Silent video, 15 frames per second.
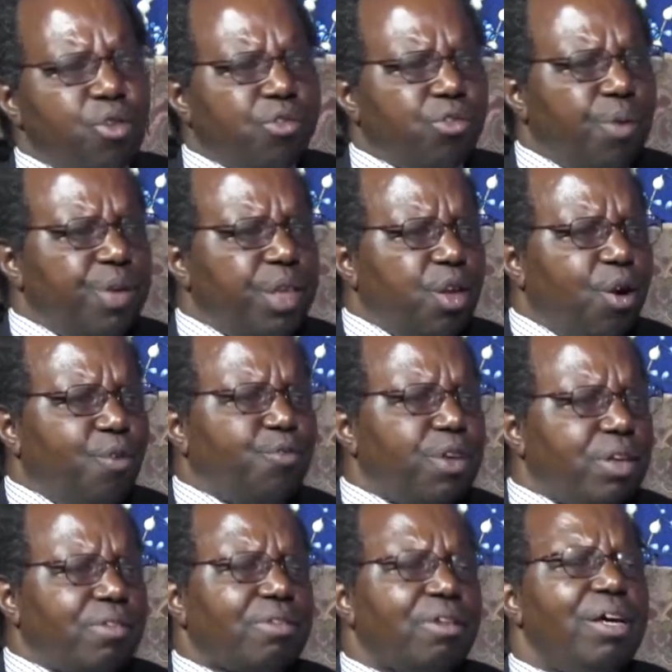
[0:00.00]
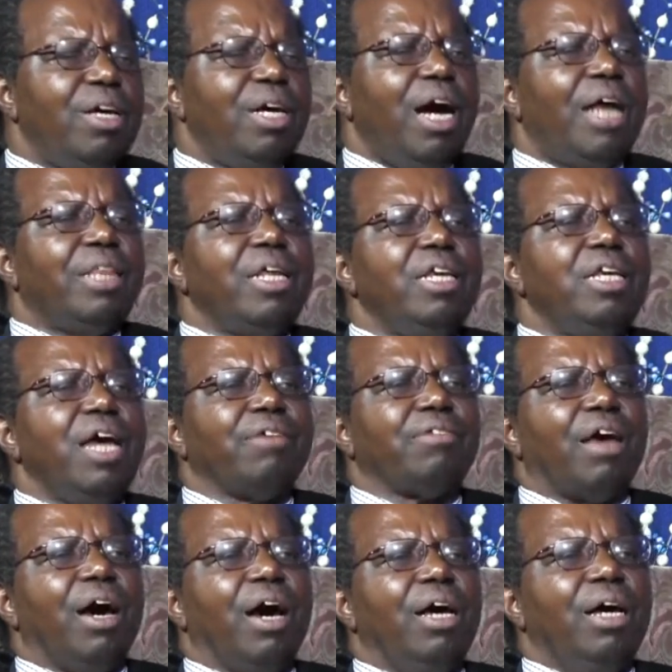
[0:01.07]
yourself in the office, and then he has
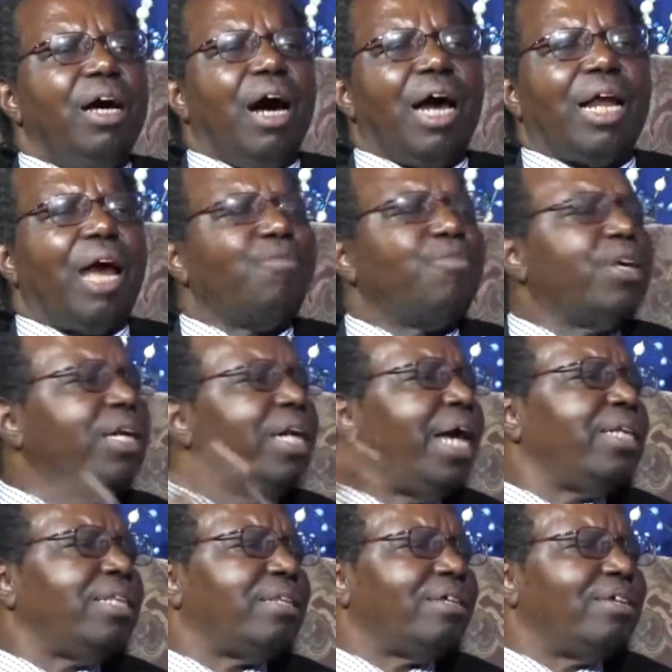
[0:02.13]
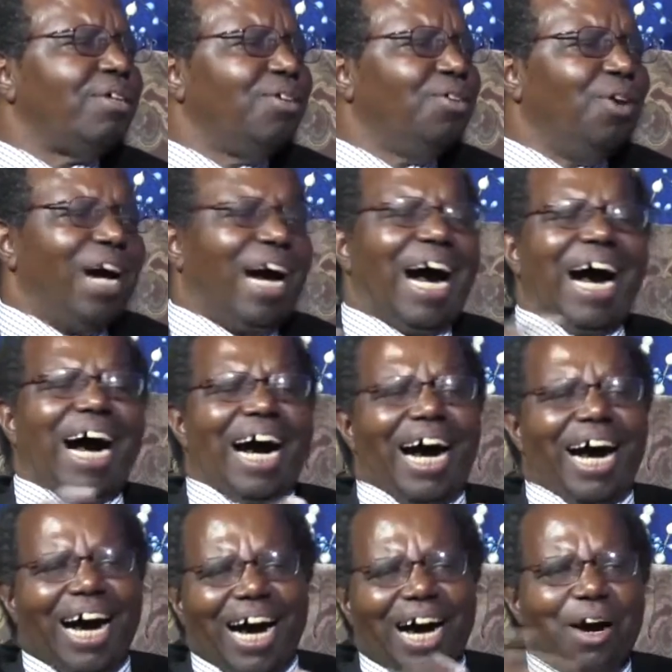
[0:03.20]
a laughing night.
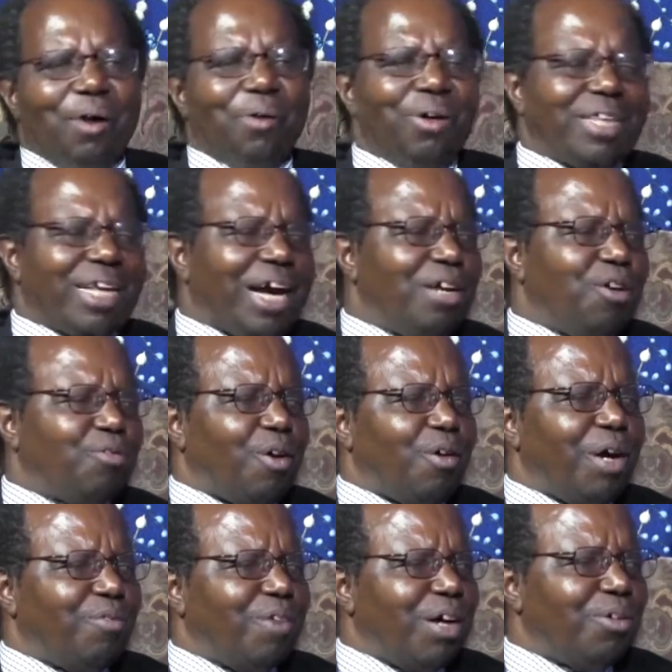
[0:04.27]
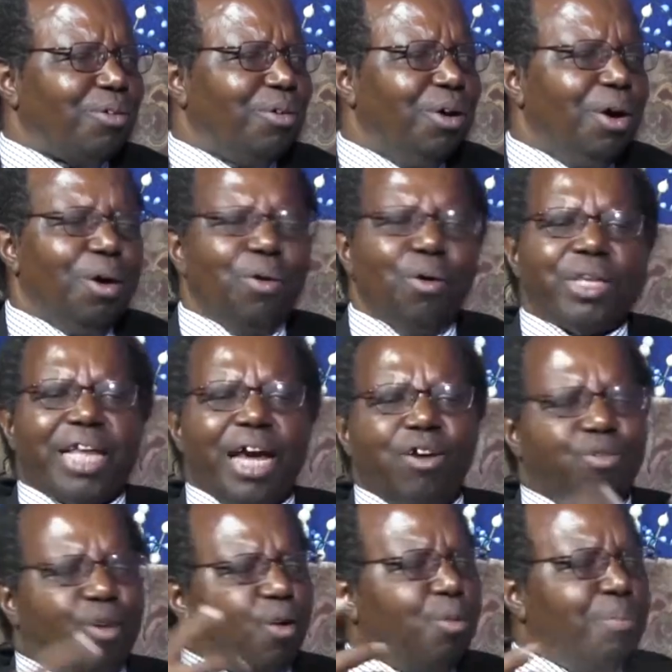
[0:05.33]
What kind of a wife are you? What kind
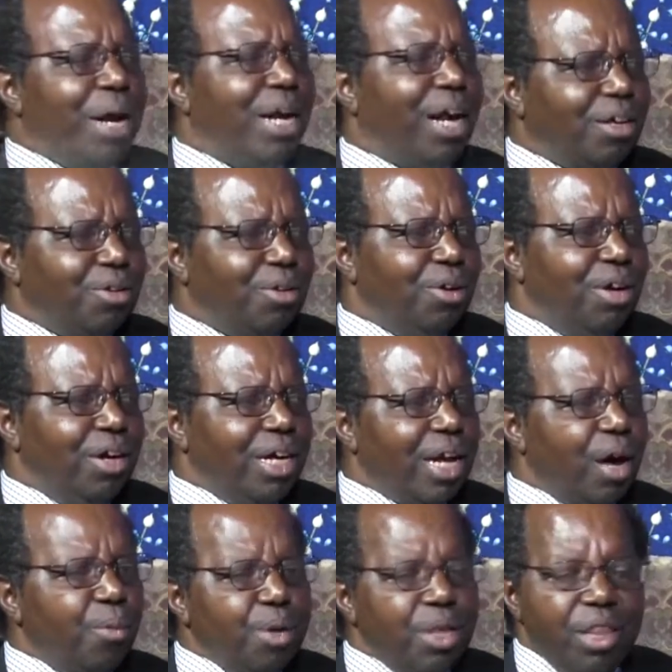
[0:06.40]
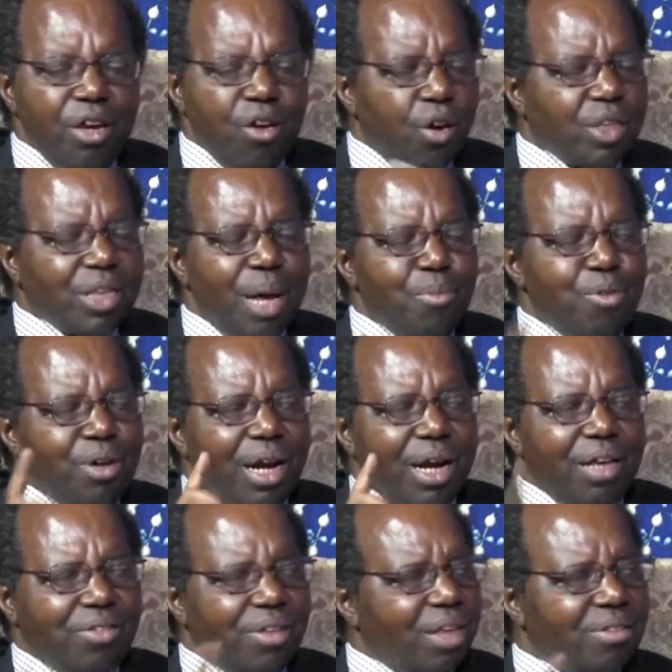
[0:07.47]
of a woman are you? Now, within no time you
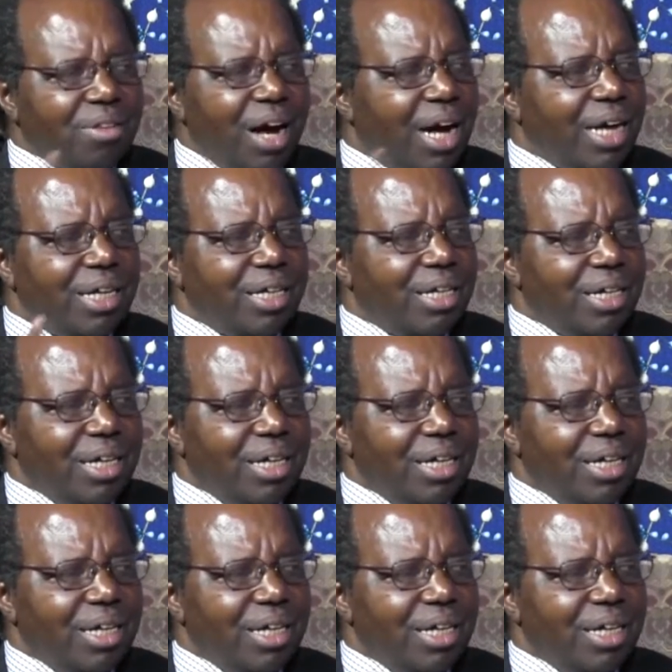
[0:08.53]
realize this guy